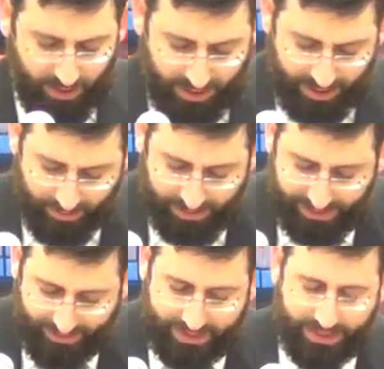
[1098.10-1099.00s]
look at number
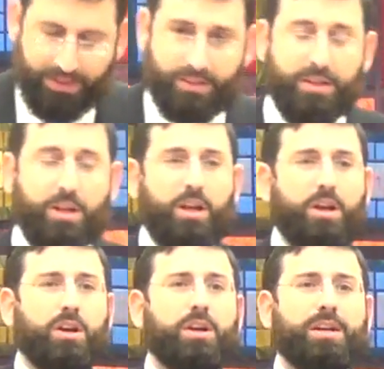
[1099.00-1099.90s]
seventeen.
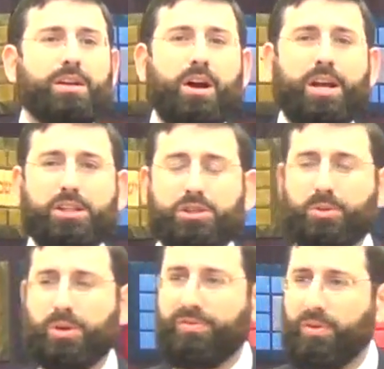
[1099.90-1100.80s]
Okay,
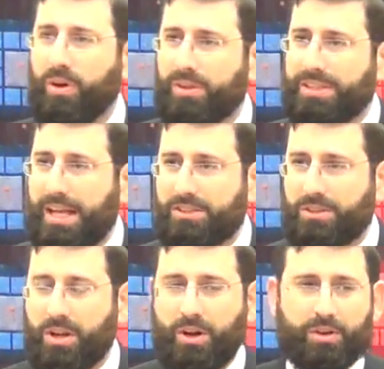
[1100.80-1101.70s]
true or false, yes
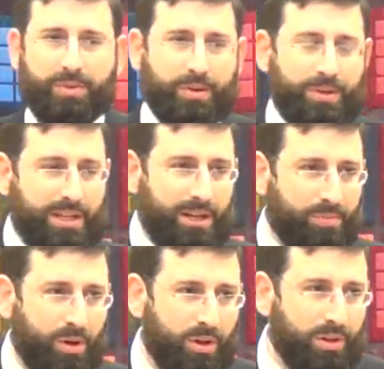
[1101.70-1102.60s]
or no? Ready to take a
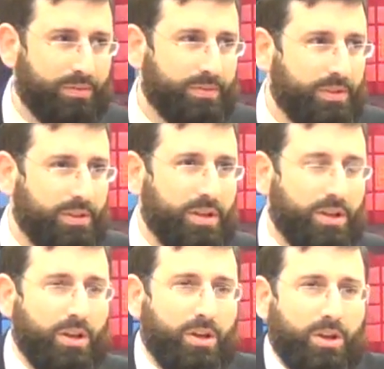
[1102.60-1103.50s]
poll?
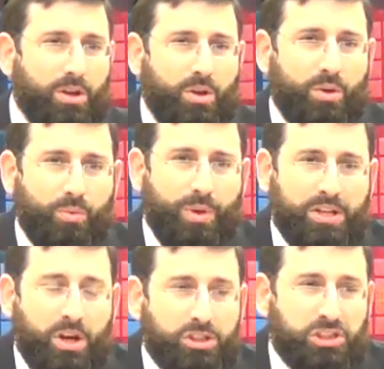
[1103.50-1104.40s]
When
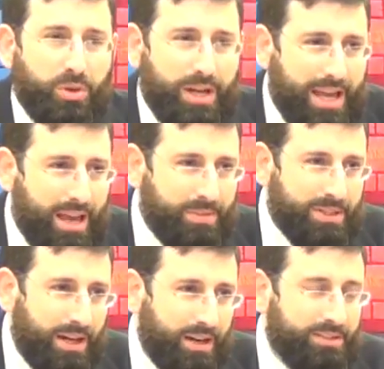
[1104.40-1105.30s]
Yeshua came
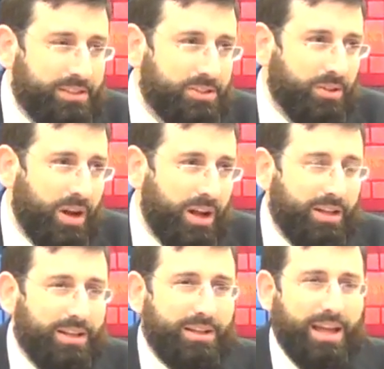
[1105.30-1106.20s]
into Eretz
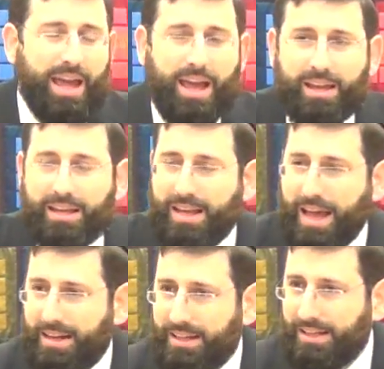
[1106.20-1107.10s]
Yisrael, A, he
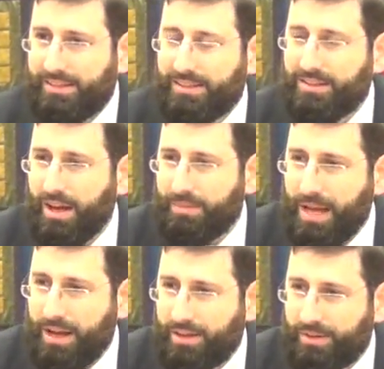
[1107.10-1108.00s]
had an easy time
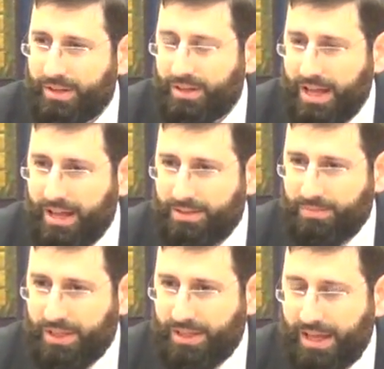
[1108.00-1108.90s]
conquering the land,
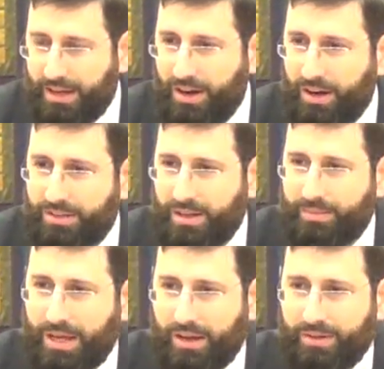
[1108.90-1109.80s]
B, he had a hard
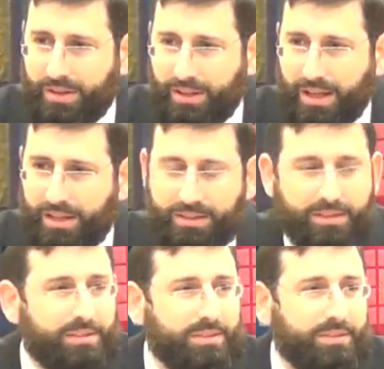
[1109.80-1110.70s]
time conquering the land.